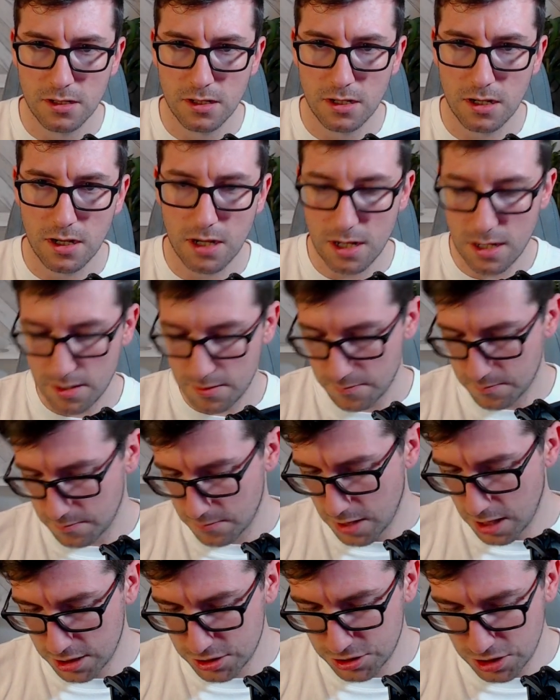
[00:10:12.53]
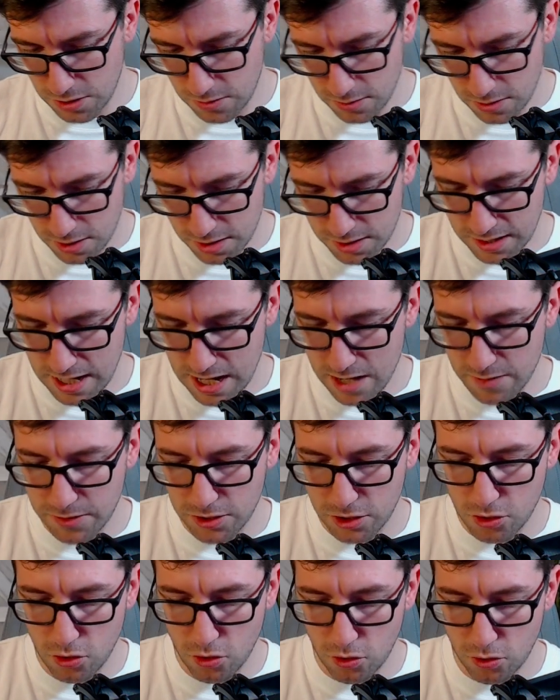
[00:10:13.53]
I do like how
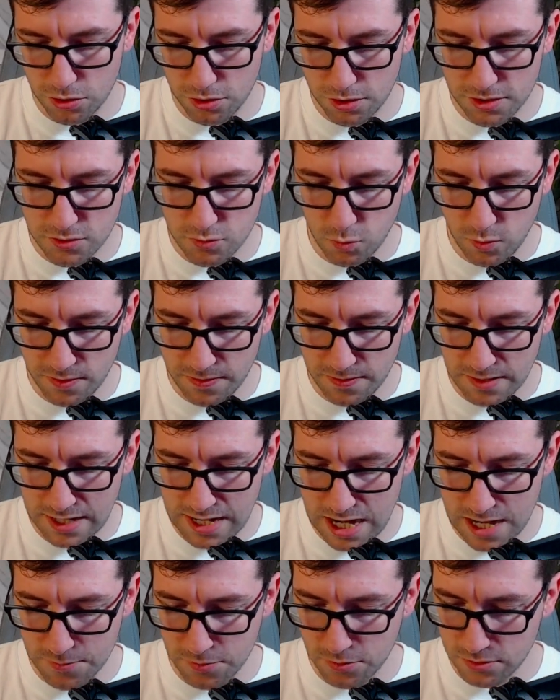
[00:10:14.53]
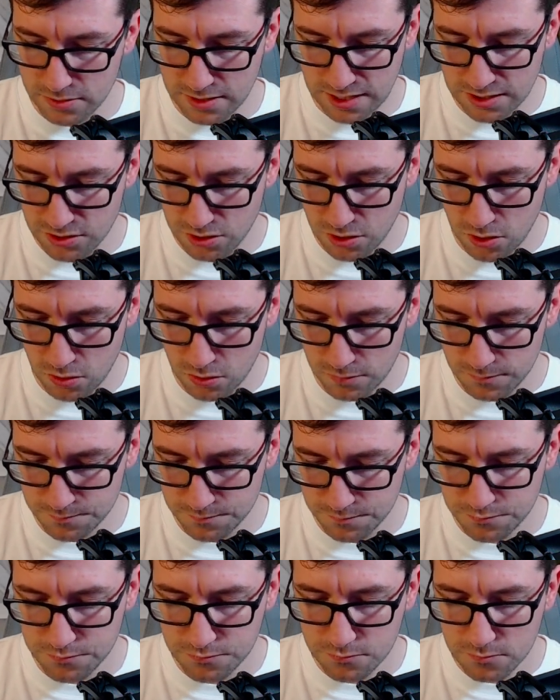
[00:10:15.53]
it corners with the label. That's cool.
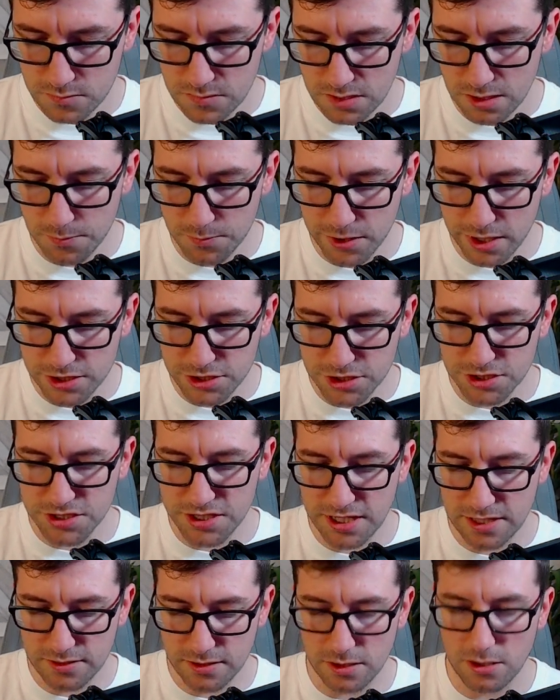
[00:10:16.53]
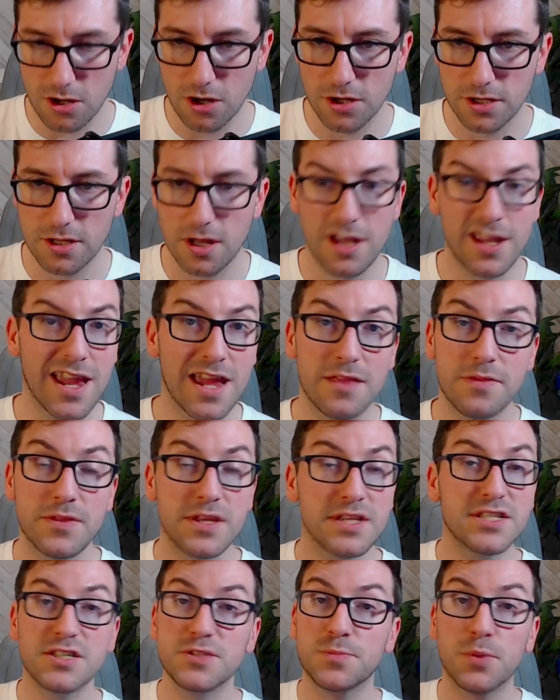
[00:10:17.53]
But I just think that, like, again,
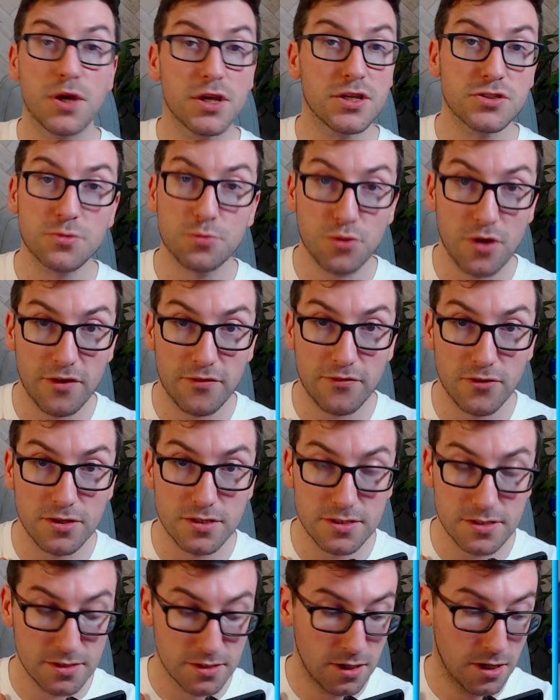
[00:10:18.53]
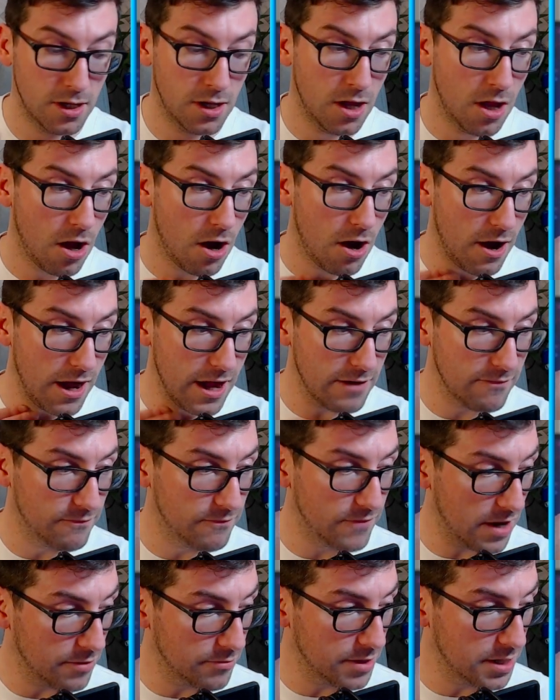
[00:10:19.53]
this is personal preference. I am
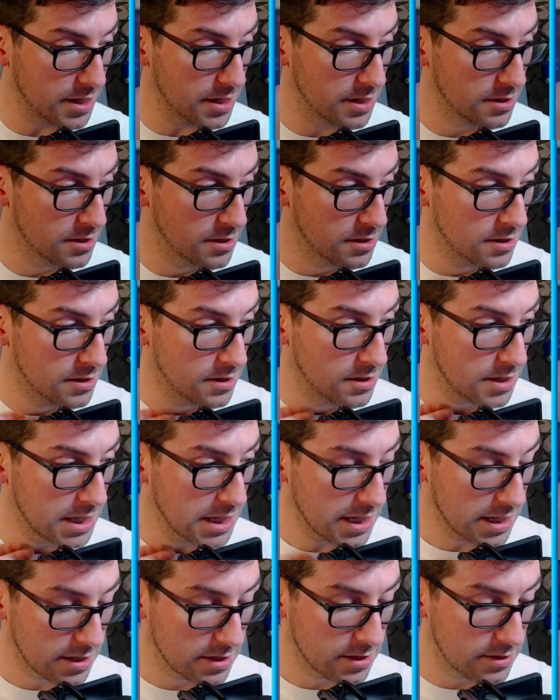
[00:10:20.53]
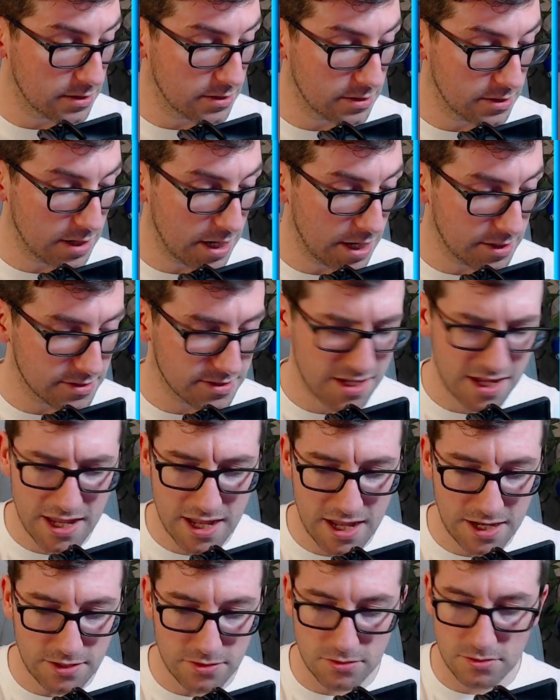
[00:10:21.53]
very, can I say
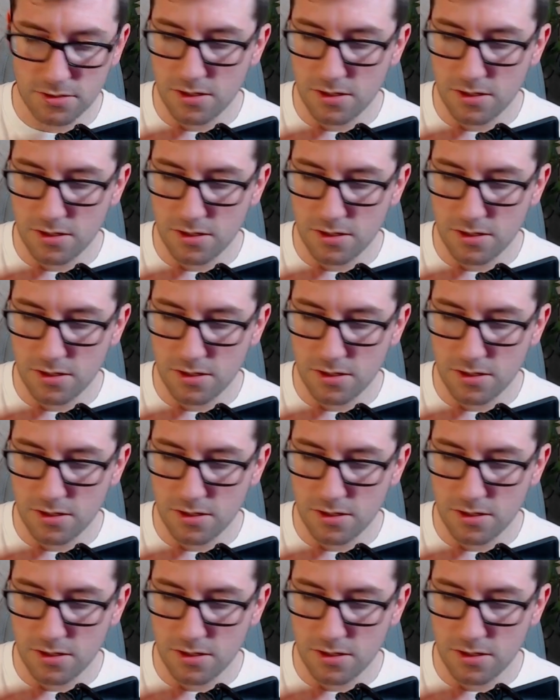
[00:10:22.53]
anal?